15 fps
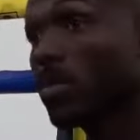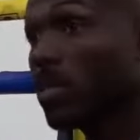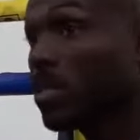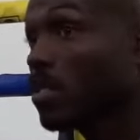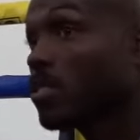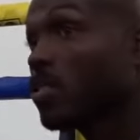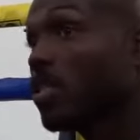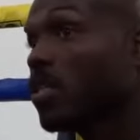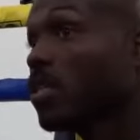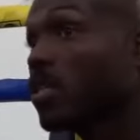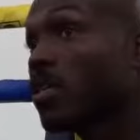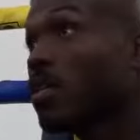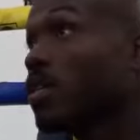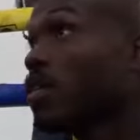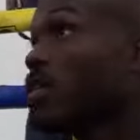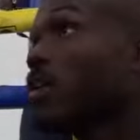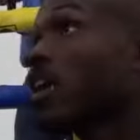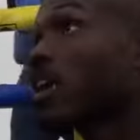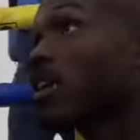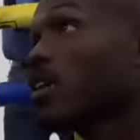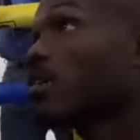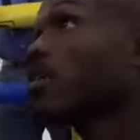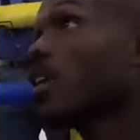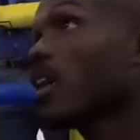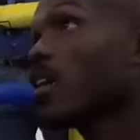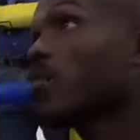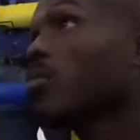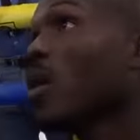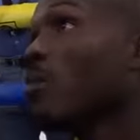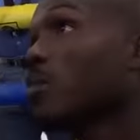in this era that can that
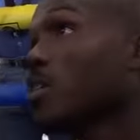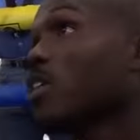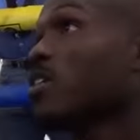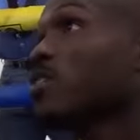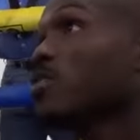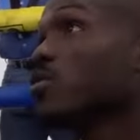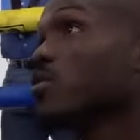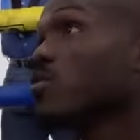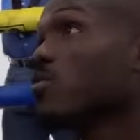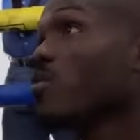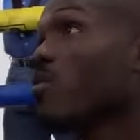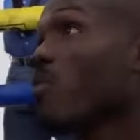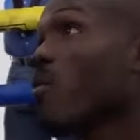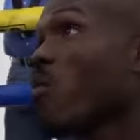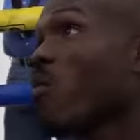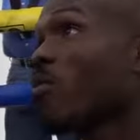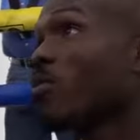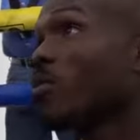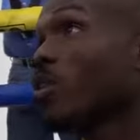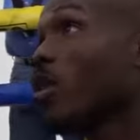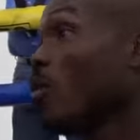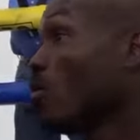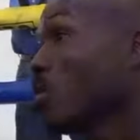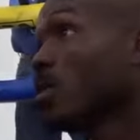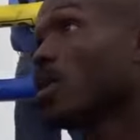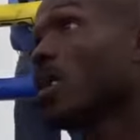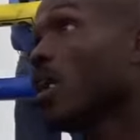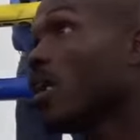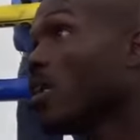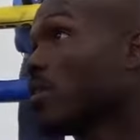can probably get to him. The only
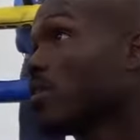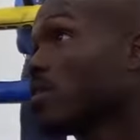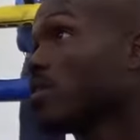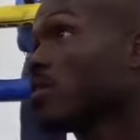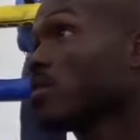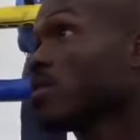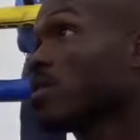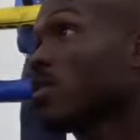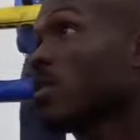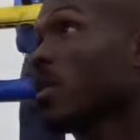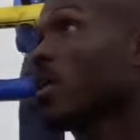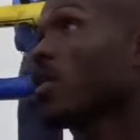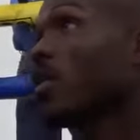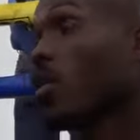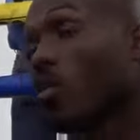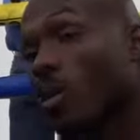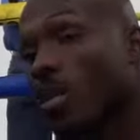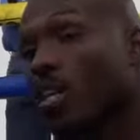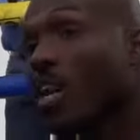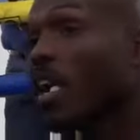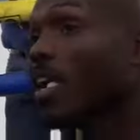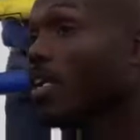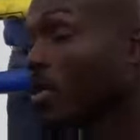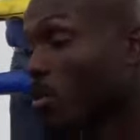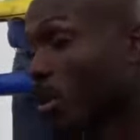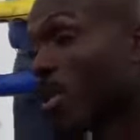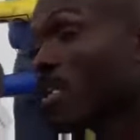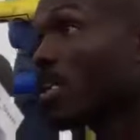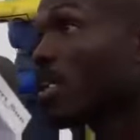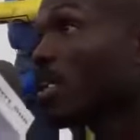guy. Yeah, the only guy in the
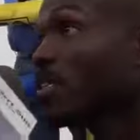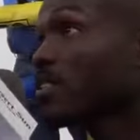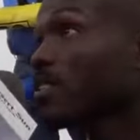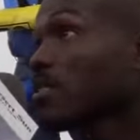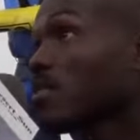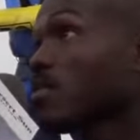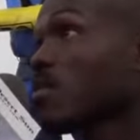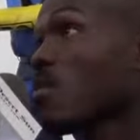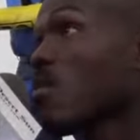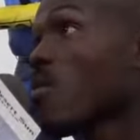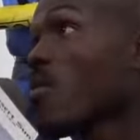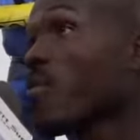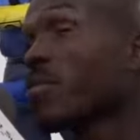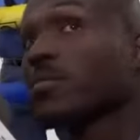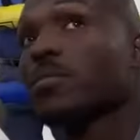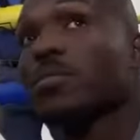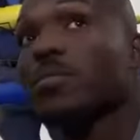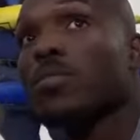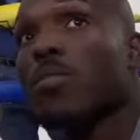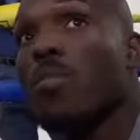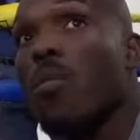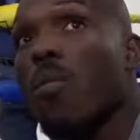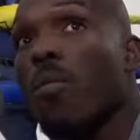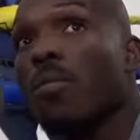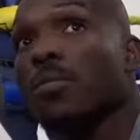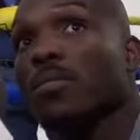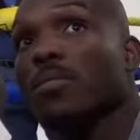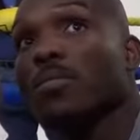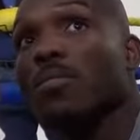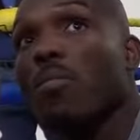weight class. Tim, I asked
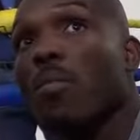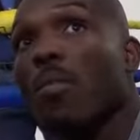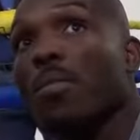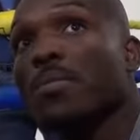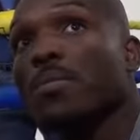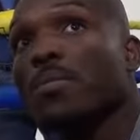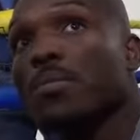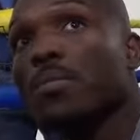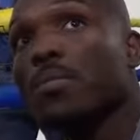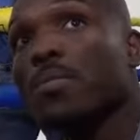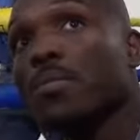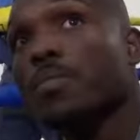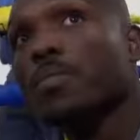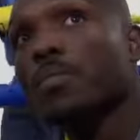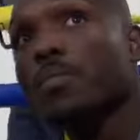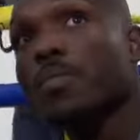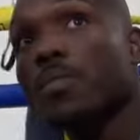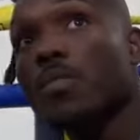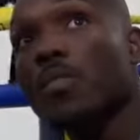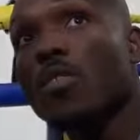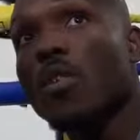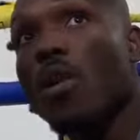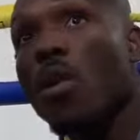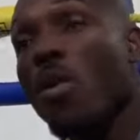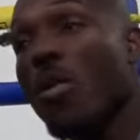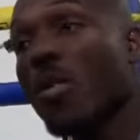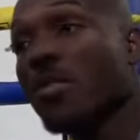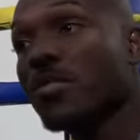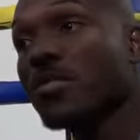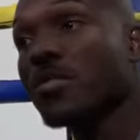Joel before about your IQ. Your boxing IQ
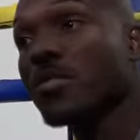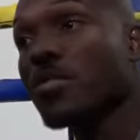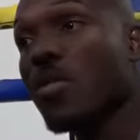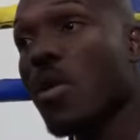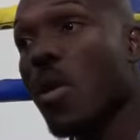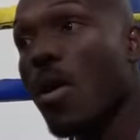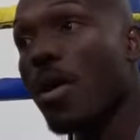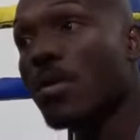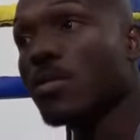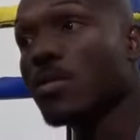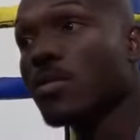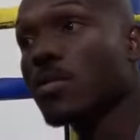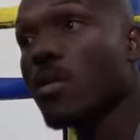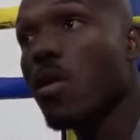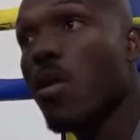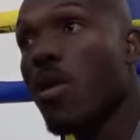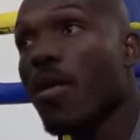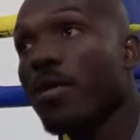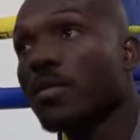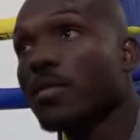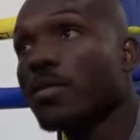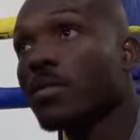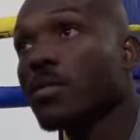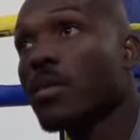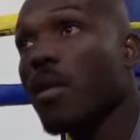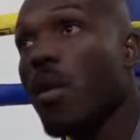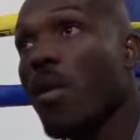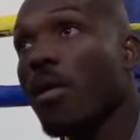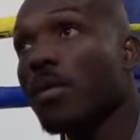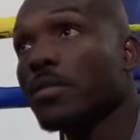is very, very high. You know to take a knee where so many
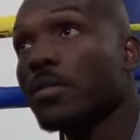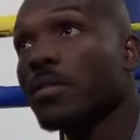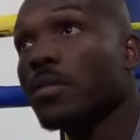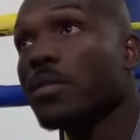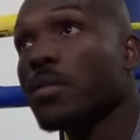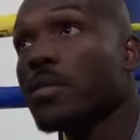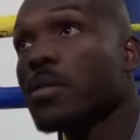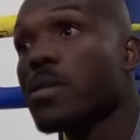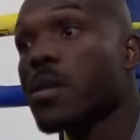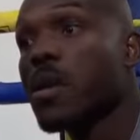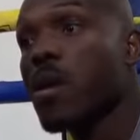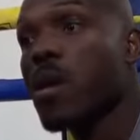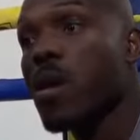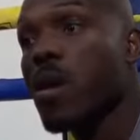other fighters are in the features